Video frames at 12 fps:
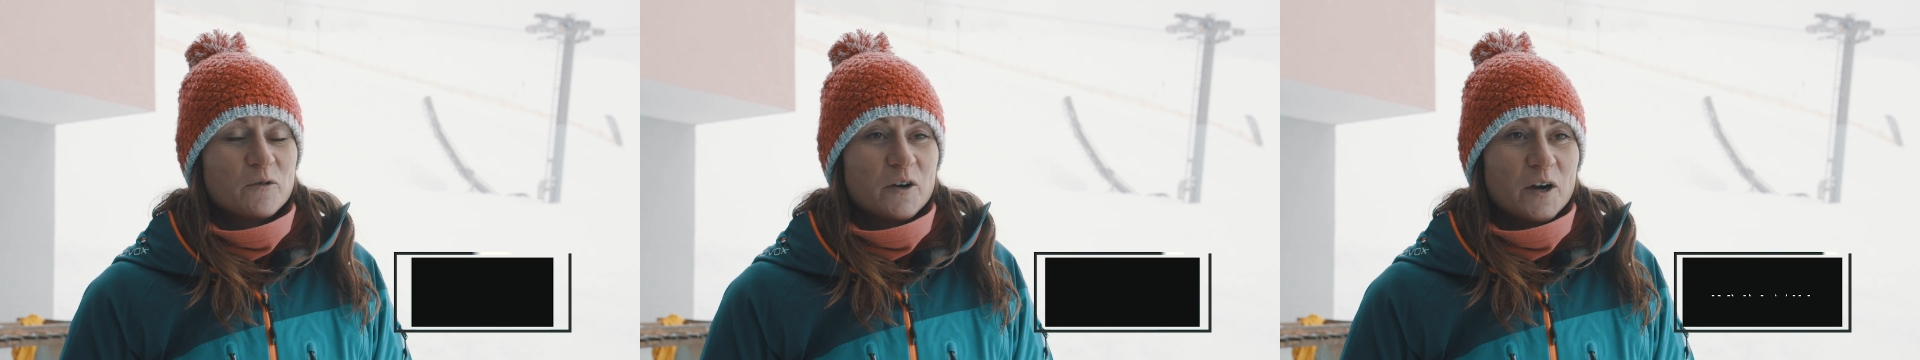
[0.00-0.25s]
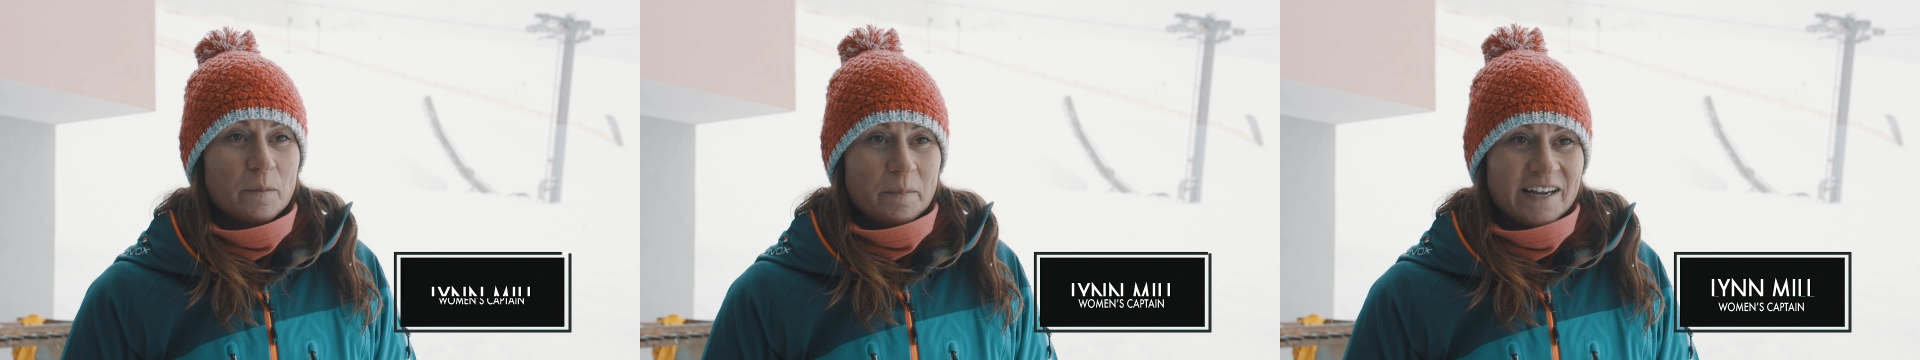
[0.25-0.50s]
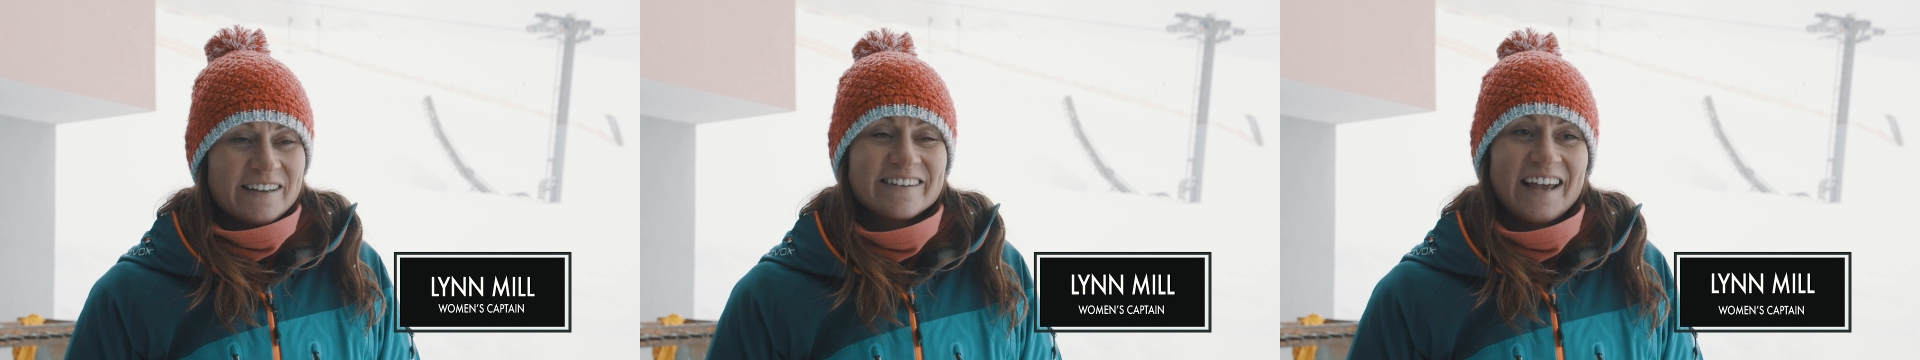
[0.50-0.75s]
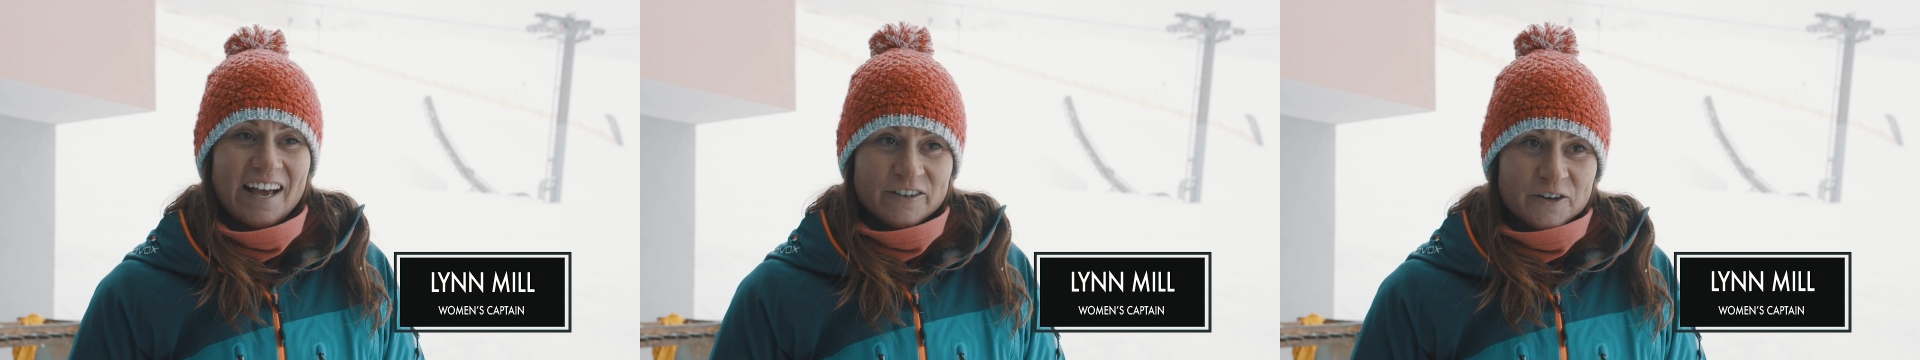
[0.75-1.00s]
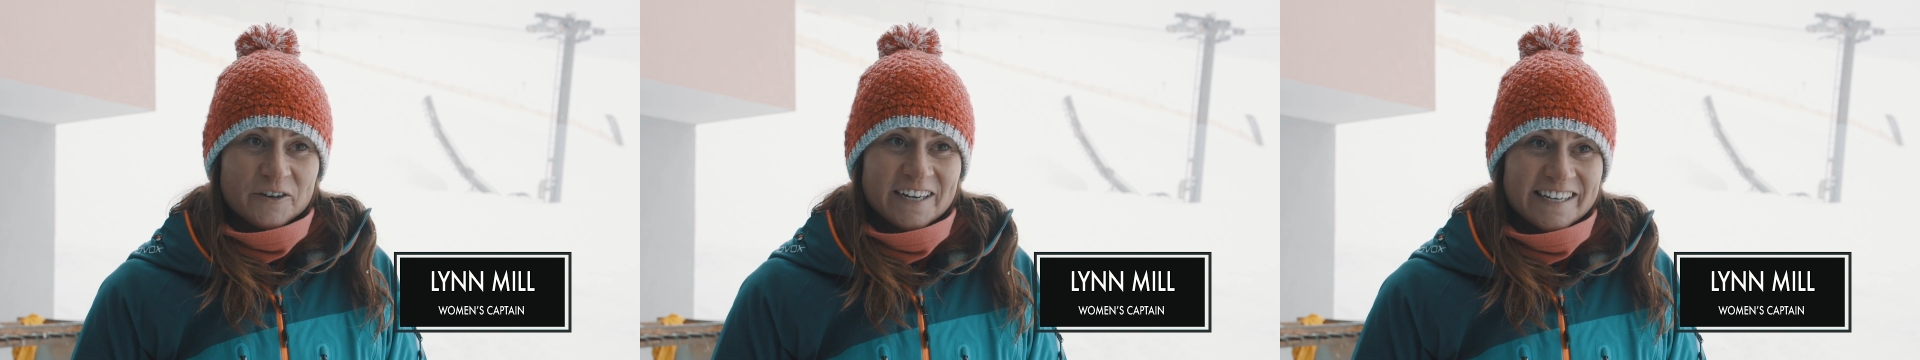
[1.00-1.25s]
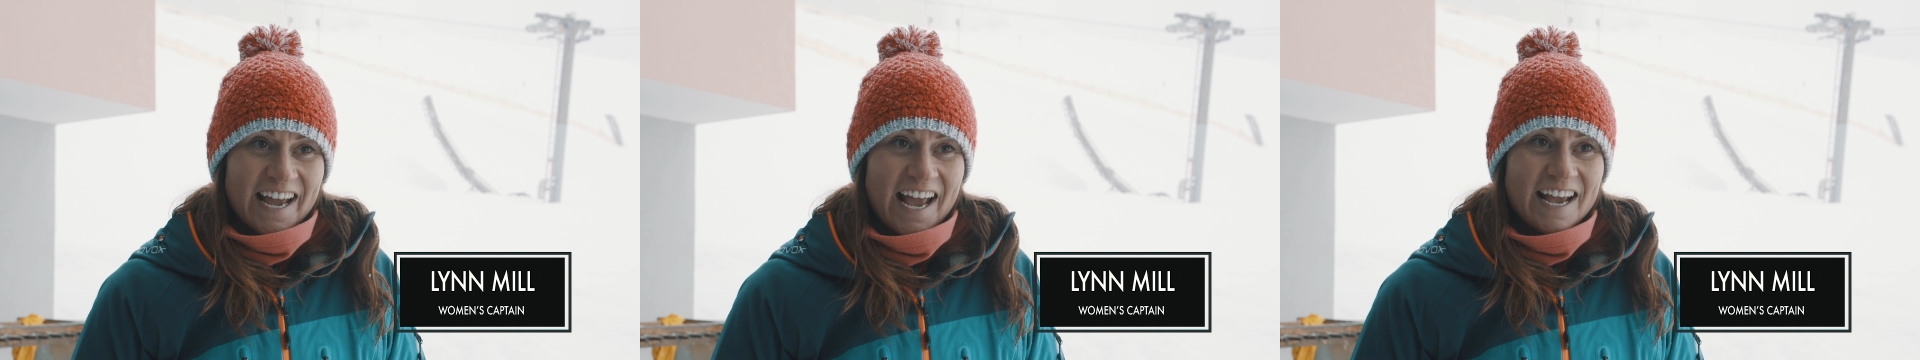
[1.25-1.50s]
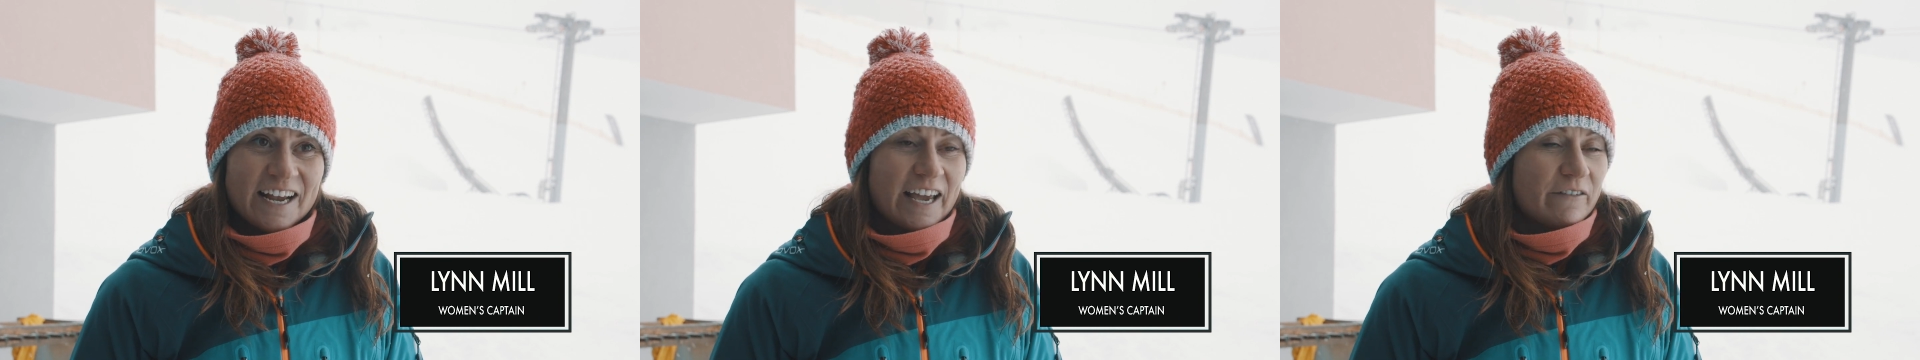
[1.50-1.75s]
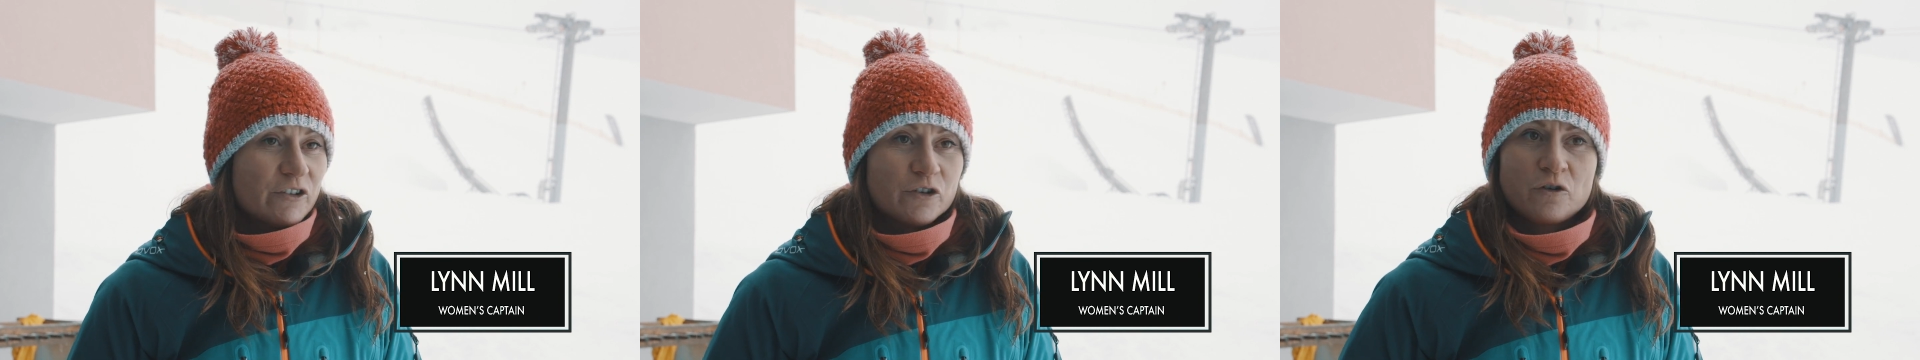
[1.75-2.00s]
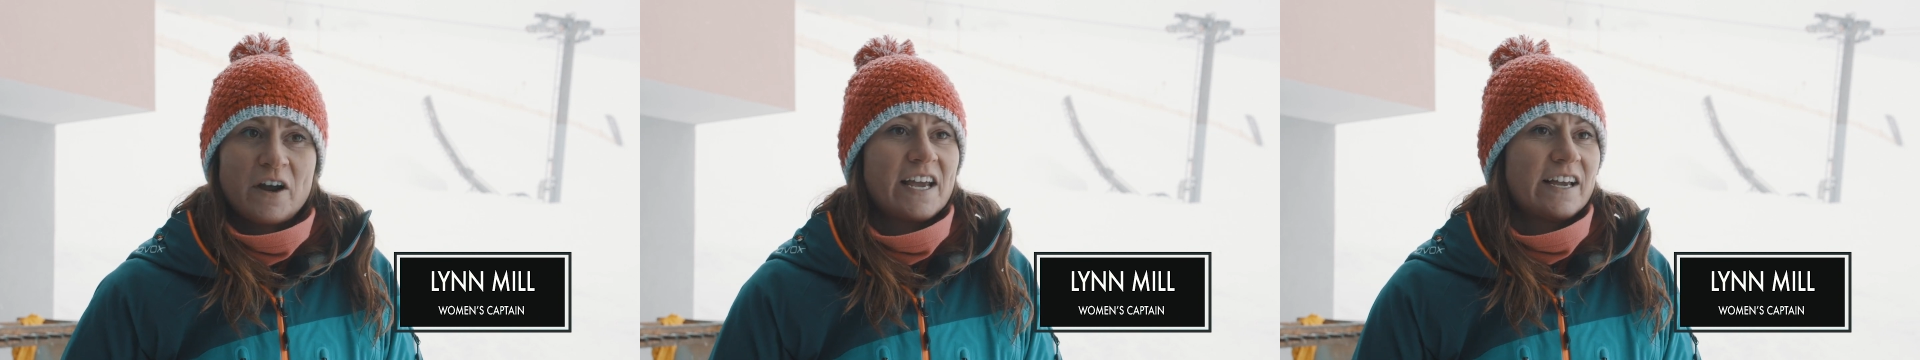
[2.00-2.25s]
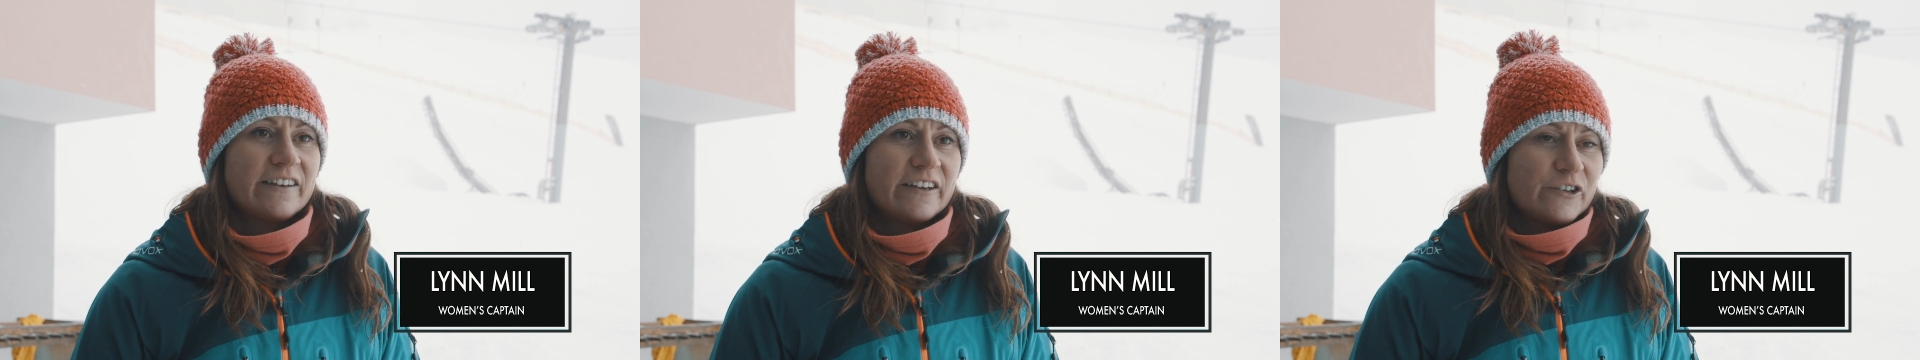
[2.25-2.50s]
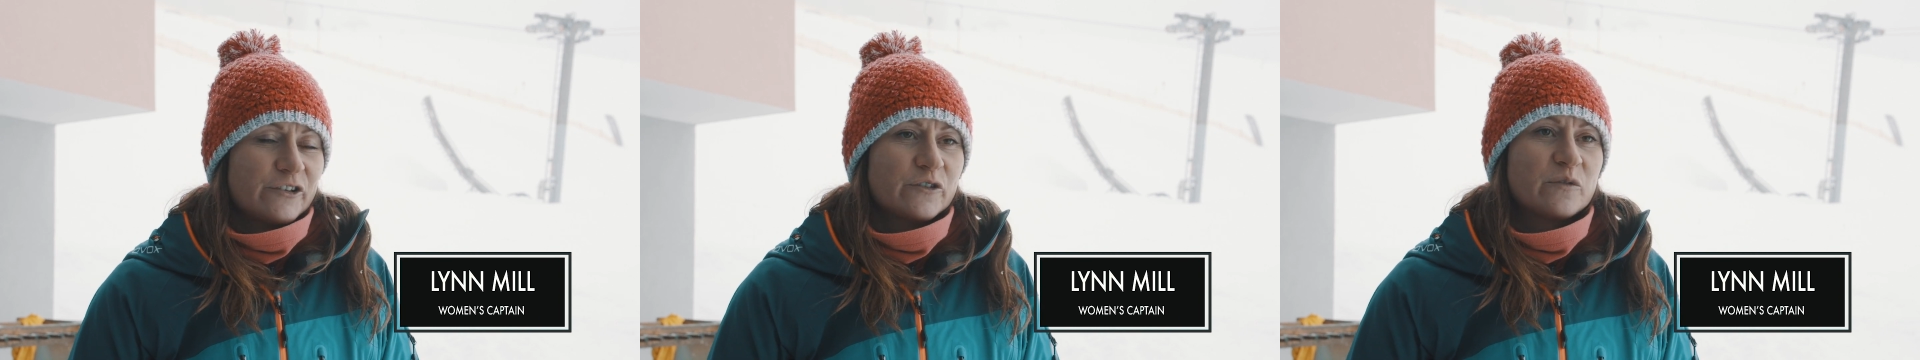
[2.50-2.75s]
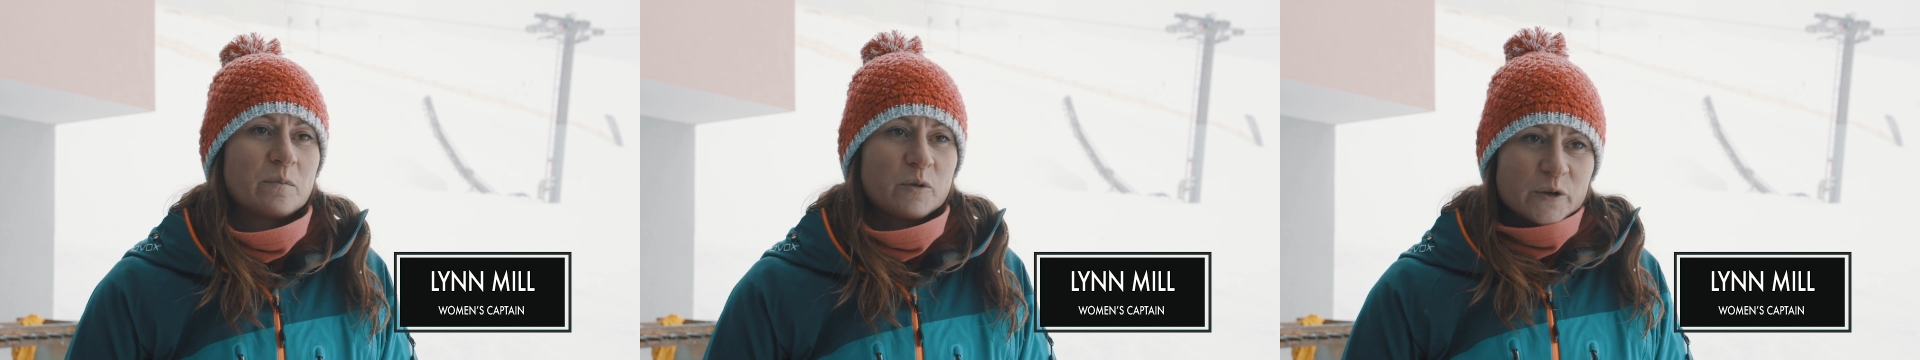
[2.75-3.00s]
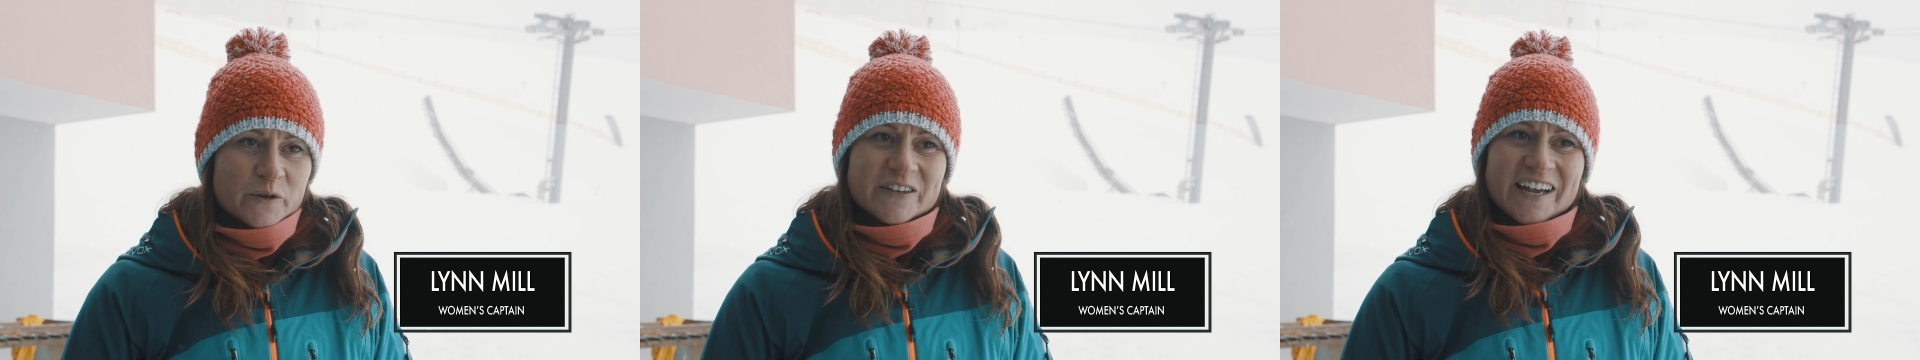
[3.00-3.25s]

for our Peace category day and gave us great conditions, blue